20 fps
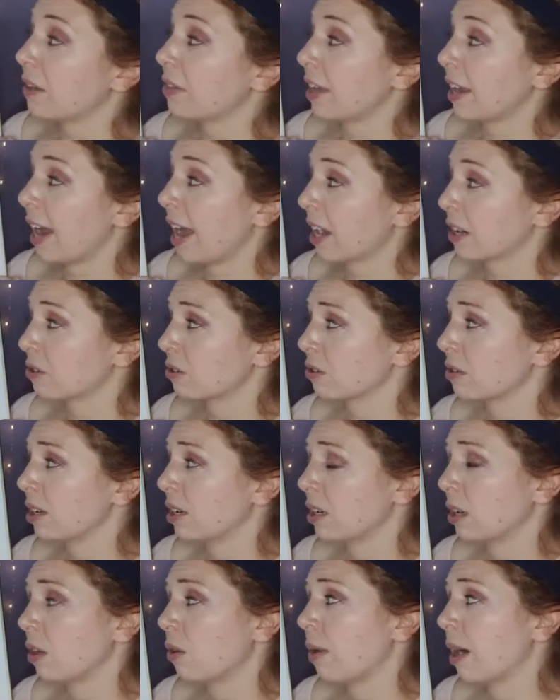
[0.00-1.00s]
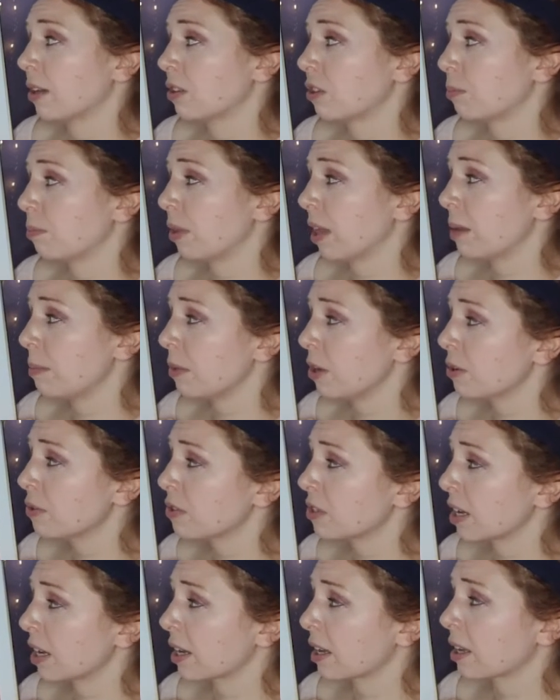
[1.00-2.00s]
that Hector didn't go out to play
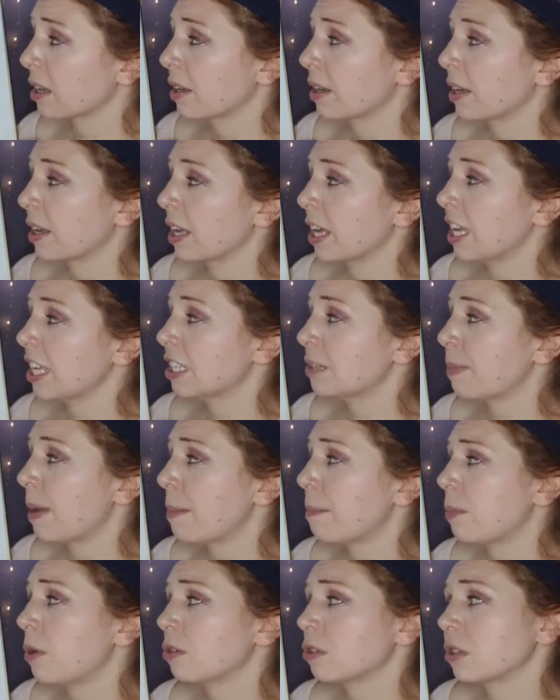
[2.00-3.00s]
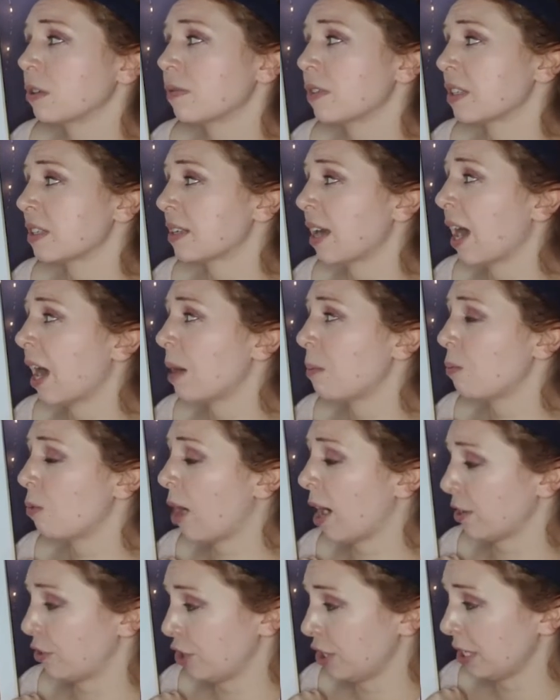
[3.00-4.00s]
music, he spent most of his time
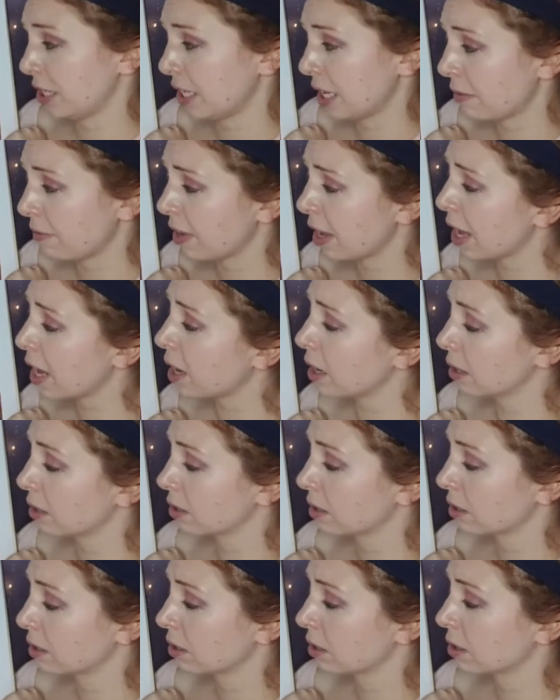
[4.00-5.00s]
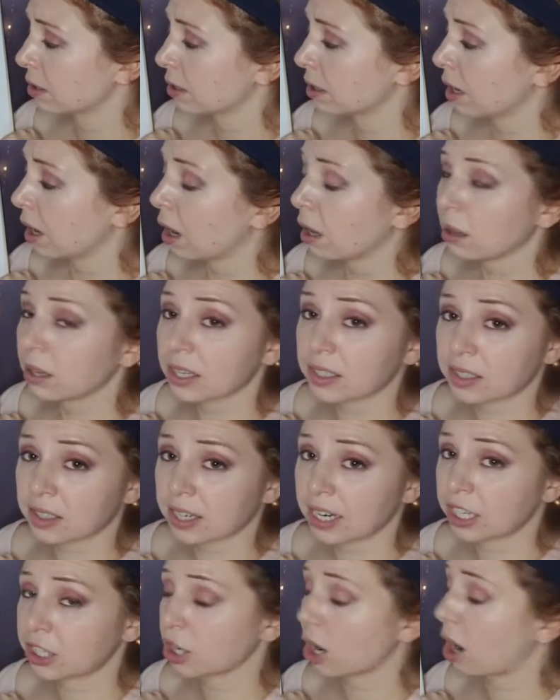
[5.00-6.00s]
watching TV, listening to